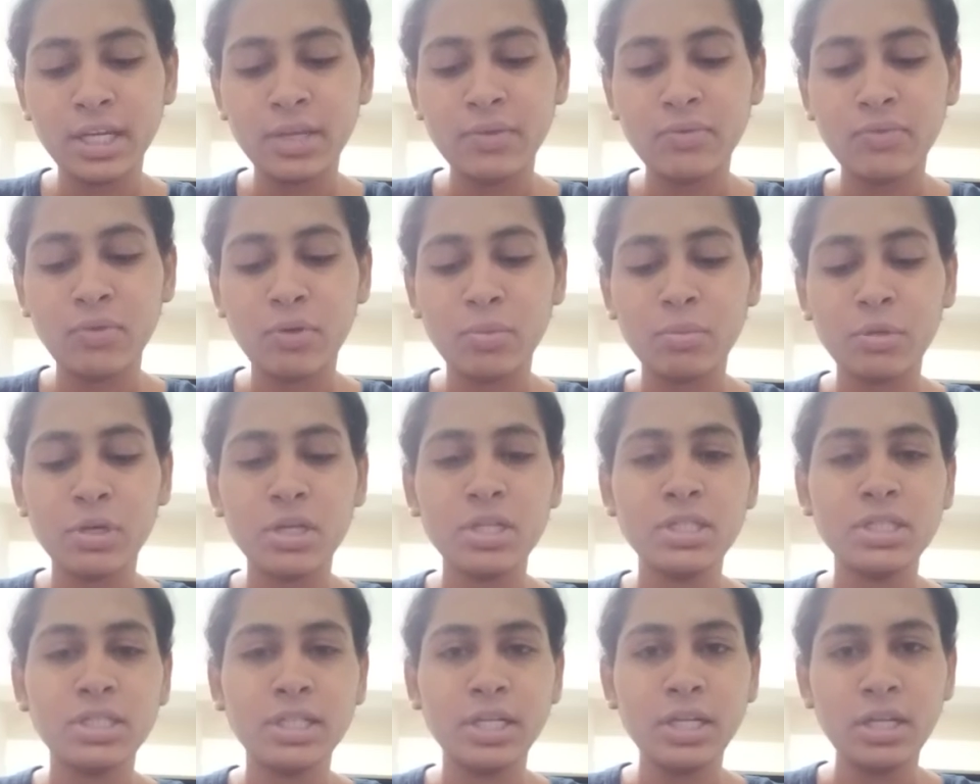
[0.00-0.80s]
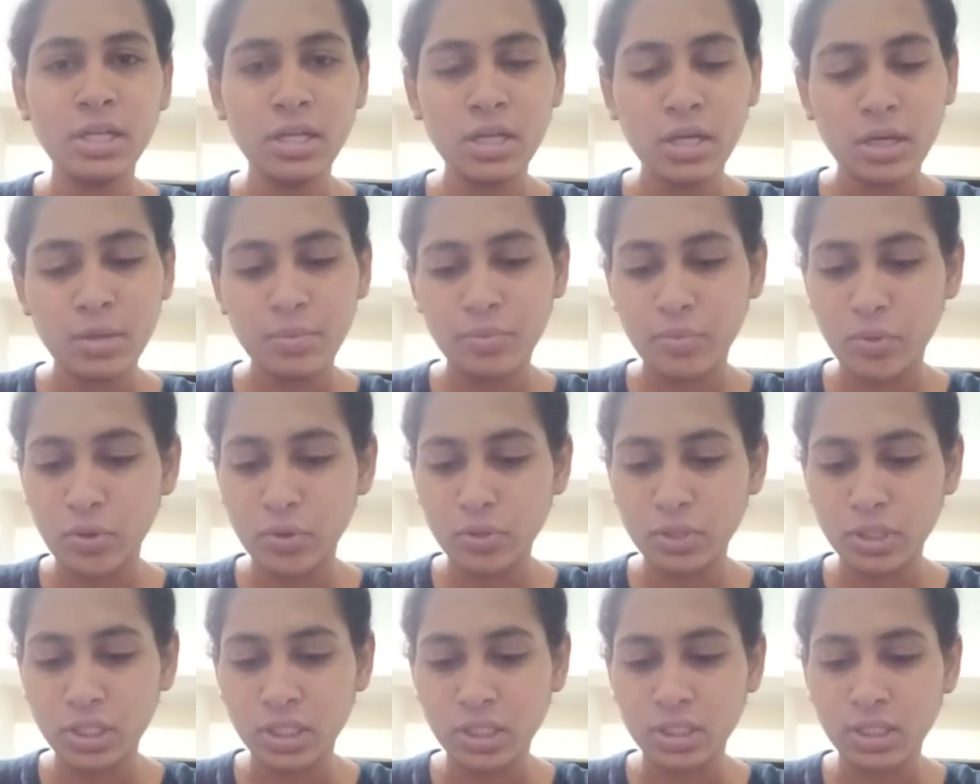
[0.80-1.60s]
informed consent
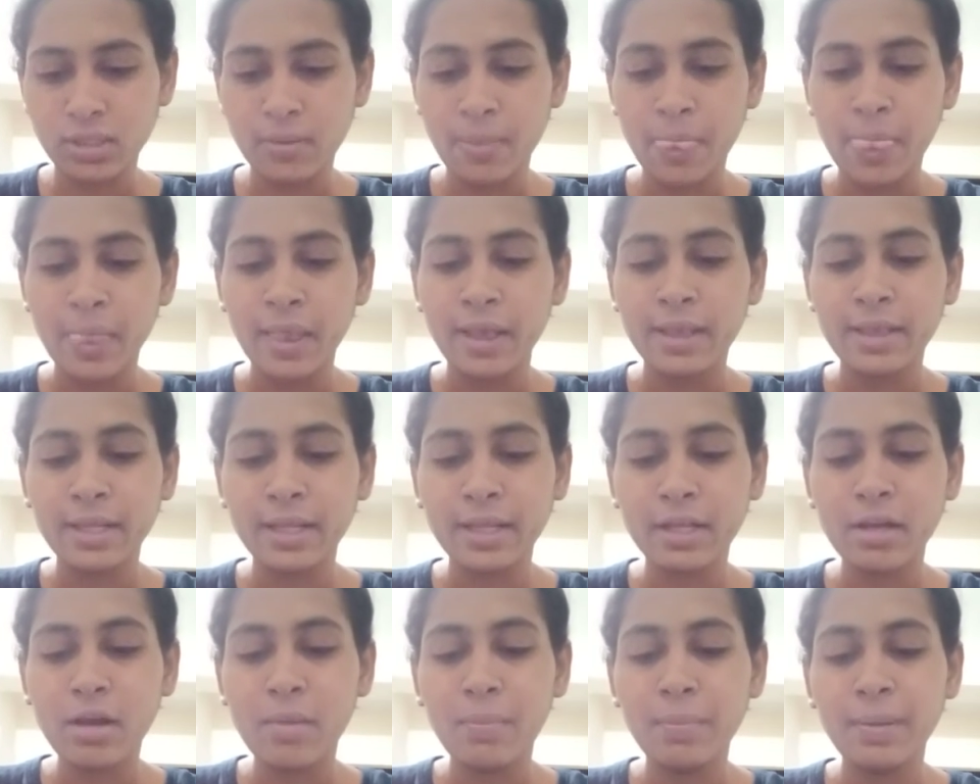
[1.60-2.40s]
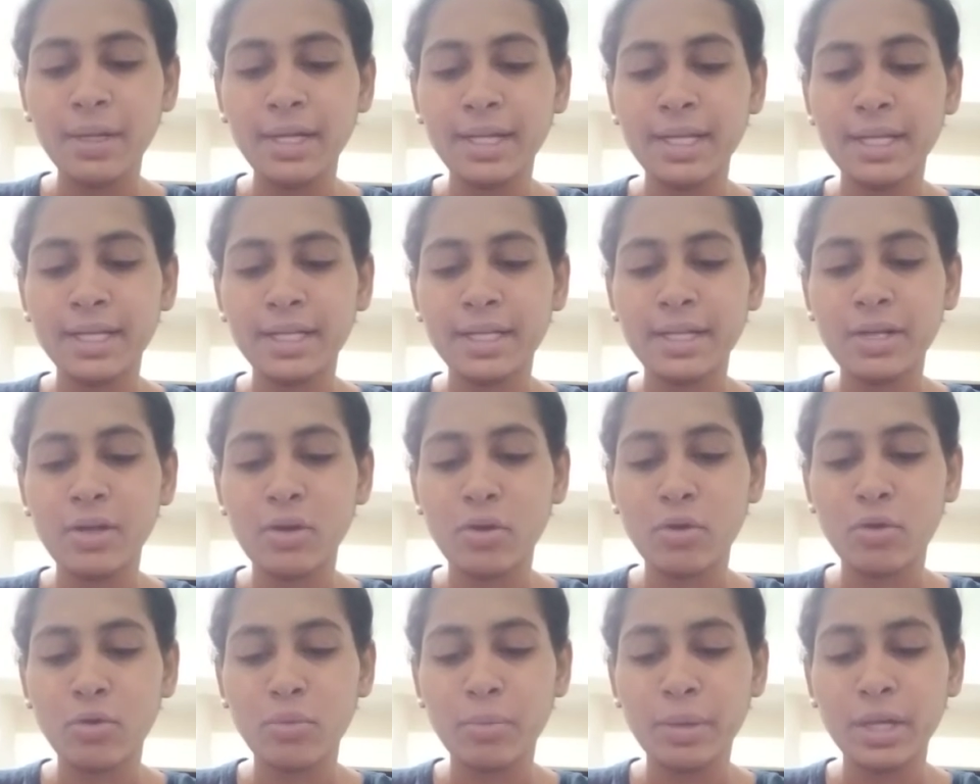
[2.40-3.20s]
process. Then completing the
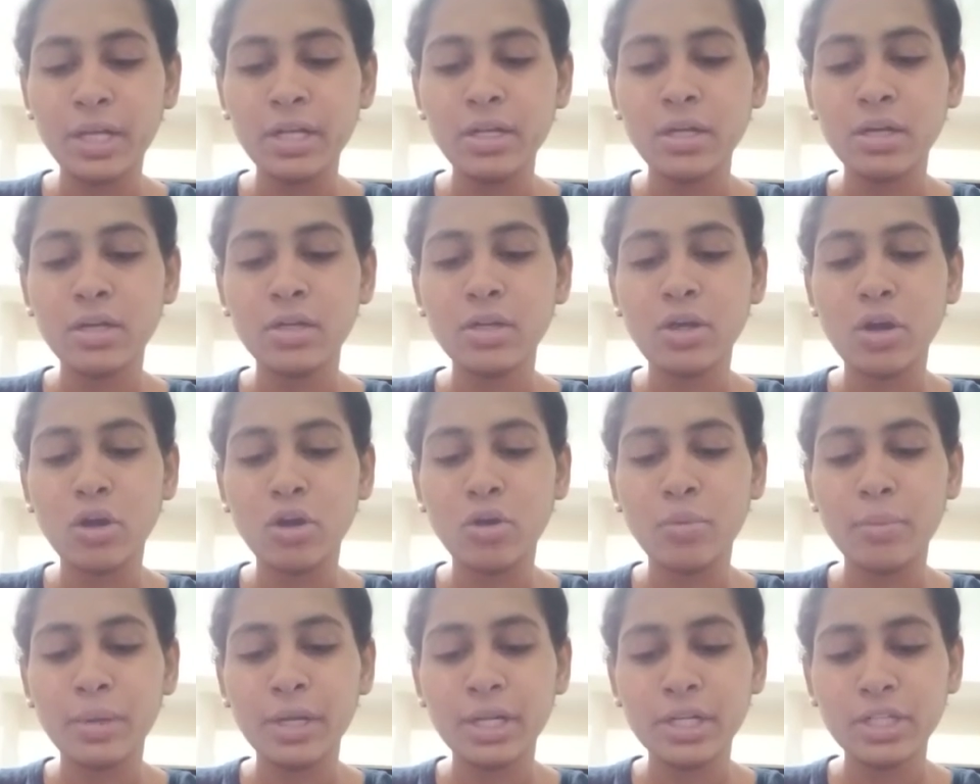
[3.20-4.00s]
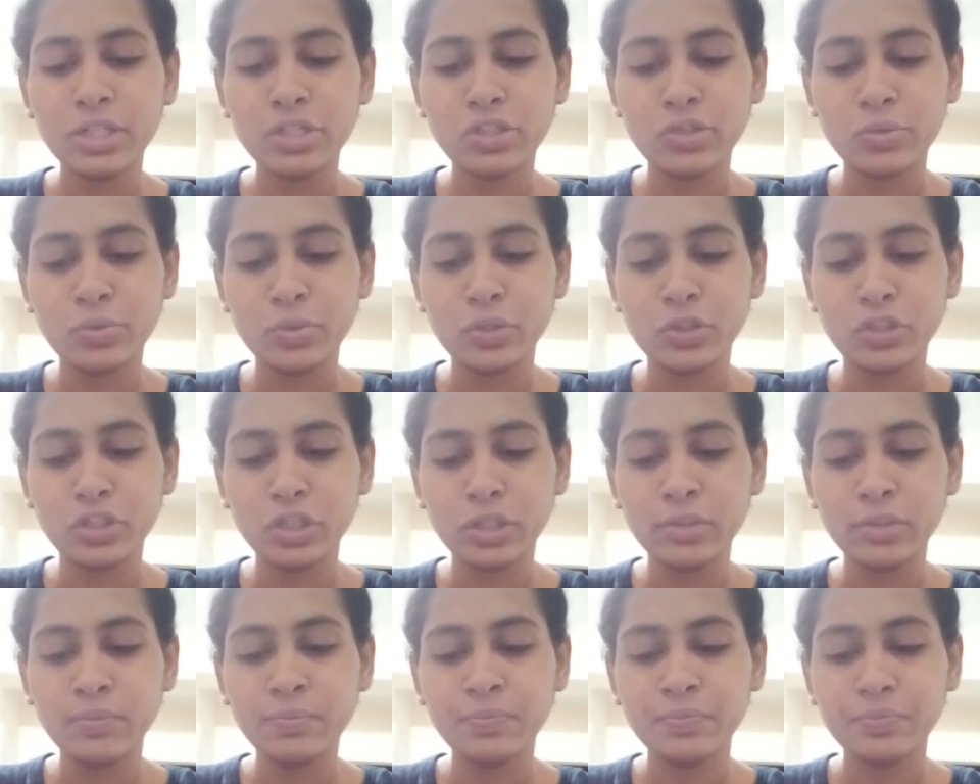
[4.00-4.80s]
document
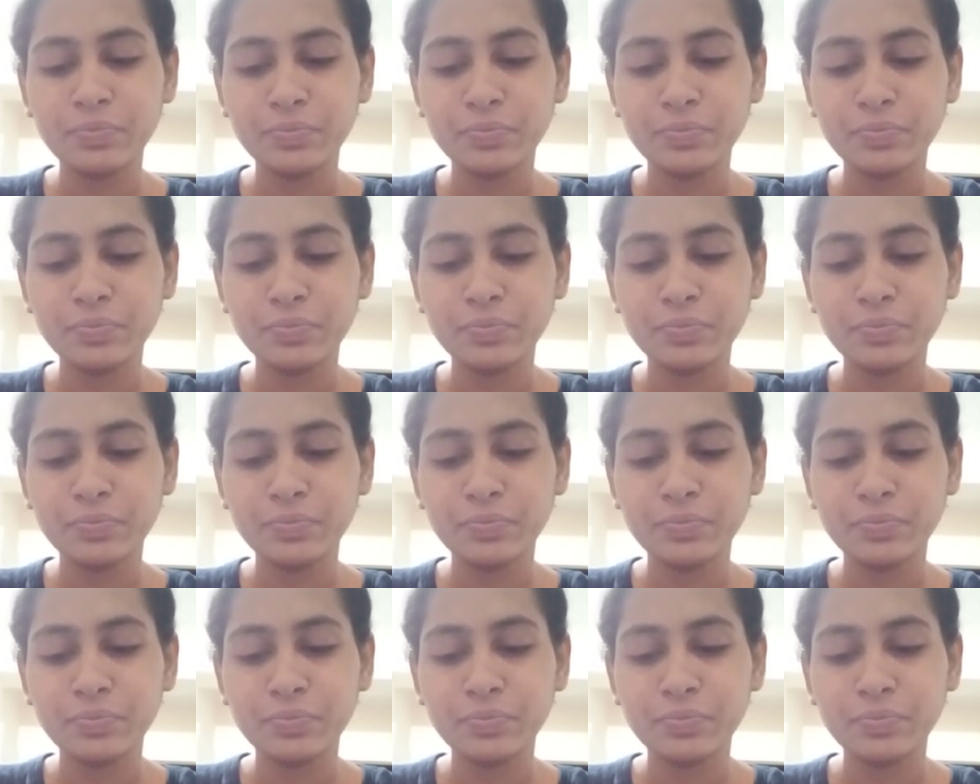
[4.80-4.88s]
distribution.